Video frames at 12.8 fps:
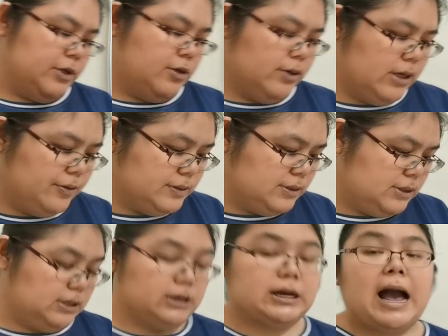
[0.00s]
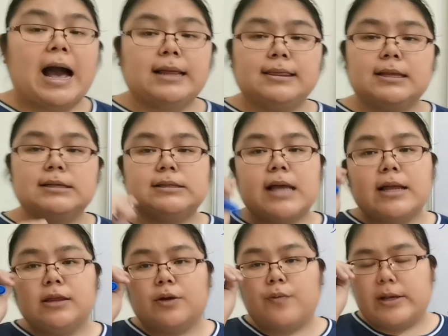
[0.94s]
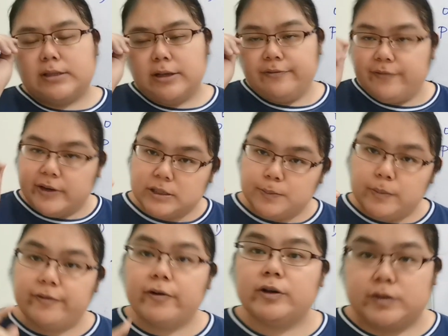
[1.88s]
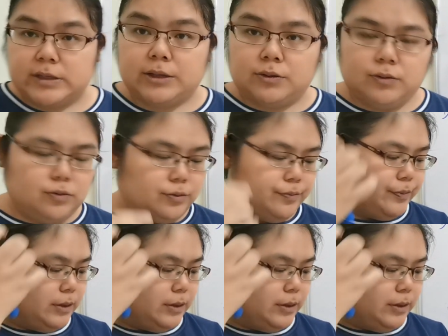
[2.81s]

Okay, you see, understand the question first before you start to do.